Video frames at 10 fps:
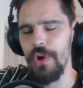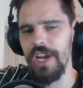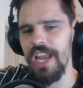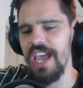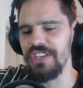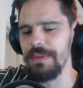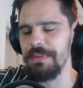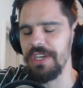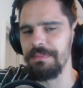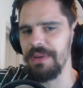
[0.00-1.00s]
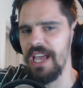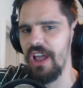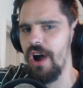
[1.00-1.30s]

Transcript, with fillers: or I'm going to end up in a black